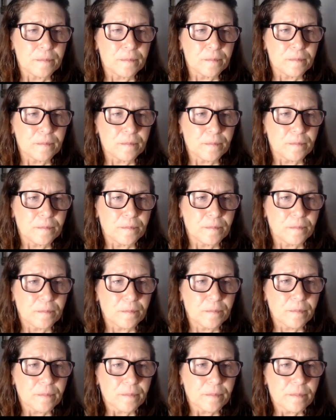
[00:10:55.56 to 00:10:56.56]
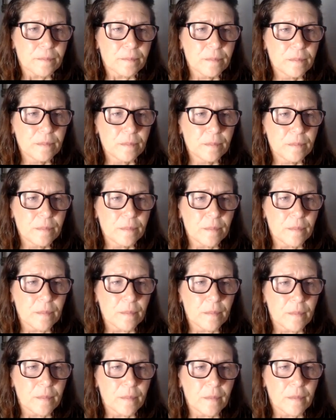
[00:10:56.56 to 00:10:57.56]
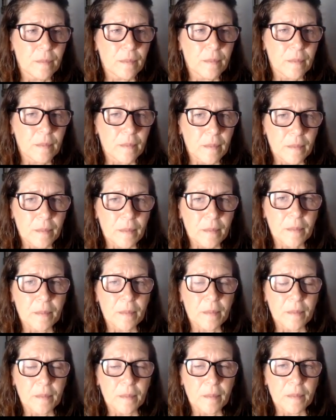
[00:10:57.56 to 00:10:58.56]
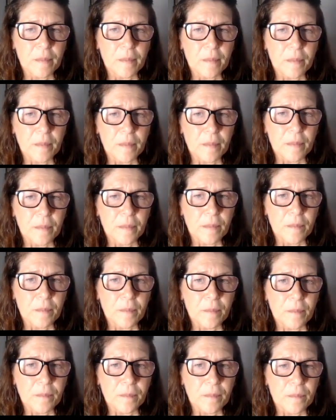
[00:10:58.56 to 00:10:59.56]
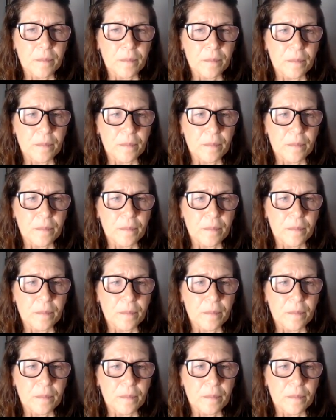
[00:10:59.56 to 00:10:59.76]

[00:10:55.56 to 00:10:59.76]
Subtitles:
[no speech]